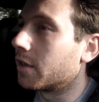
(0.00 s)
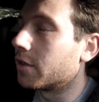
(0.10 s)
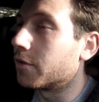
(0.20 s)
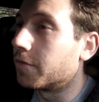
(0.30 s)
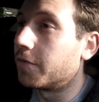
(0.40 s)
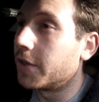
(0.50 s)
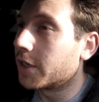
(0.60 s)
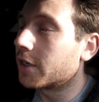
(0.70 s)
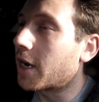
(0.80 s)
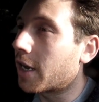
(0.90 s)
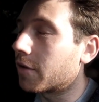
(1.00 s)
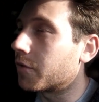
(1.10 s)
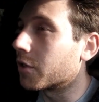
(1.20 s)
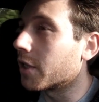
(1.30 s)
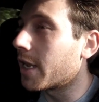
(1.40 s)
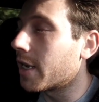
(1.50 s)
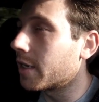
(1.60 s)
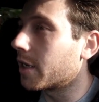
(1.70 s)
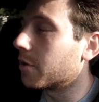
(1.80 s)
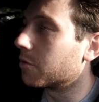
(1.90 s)
you veer out of your
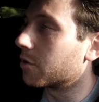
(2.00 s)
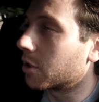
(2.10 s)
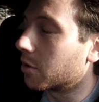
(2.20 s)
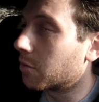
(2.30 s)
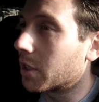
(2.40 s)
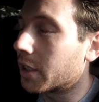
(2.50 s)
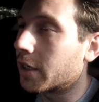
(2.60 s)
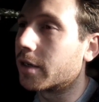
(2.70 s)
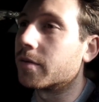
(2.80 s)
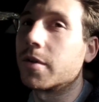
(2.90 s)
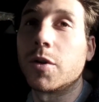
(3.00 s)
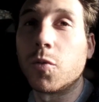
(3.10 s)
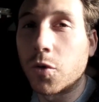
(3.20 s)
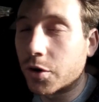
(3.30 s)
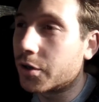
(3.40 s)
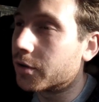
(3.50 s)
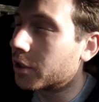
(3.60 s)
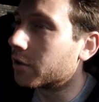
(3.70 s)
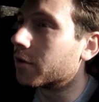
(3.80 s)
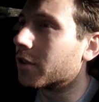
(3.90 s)
lane, it will go and warn you
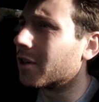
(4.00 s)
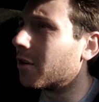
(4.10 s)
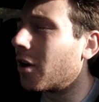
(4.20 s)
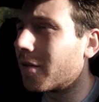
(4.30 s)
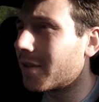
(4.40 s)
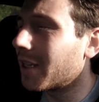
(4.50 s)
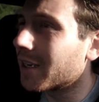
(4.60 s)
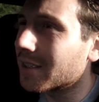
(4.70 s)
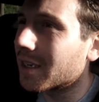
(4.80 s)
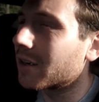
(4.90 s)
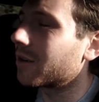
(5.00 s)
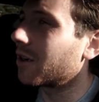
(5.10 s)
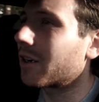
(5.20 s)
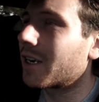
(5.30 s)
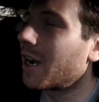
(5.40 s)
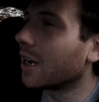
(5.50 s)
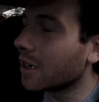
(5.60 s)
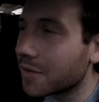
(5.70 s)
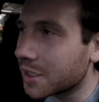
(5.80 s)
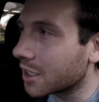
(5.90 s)
too. You know, things that are
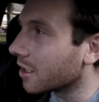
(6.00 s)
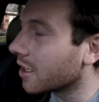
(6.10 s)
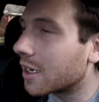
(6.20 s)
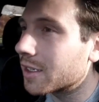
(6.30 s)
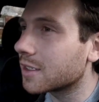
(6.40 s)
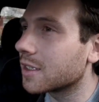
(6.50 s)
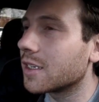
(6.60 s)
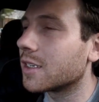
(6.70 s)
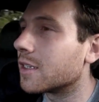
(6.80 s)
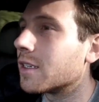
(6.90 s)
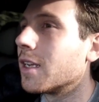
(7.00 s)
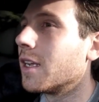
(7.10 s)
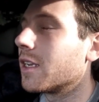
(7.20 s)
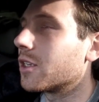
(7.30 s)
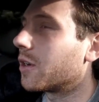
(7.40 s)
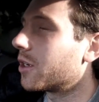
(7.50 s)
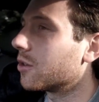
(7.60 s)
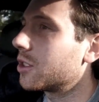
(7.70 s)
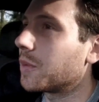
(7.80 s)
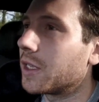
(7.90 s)
kind of silly, honestly, and you know, I know
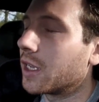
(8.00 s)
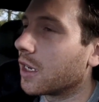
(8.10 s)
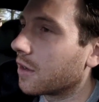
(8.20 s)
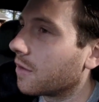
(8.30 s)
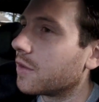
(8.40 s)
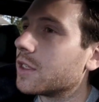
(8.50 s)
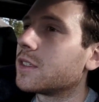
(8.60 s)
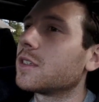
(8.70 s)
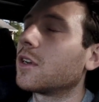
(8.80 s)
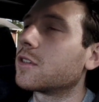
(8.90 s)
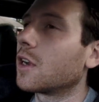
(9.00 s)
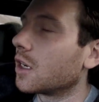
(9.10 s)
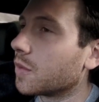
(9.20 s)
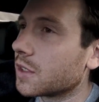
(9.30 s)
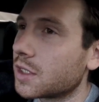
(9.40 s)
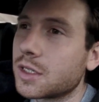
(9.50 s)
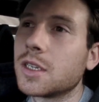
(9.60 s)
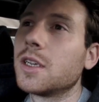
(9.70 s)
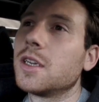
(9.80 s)
it's the beginning of this autonomous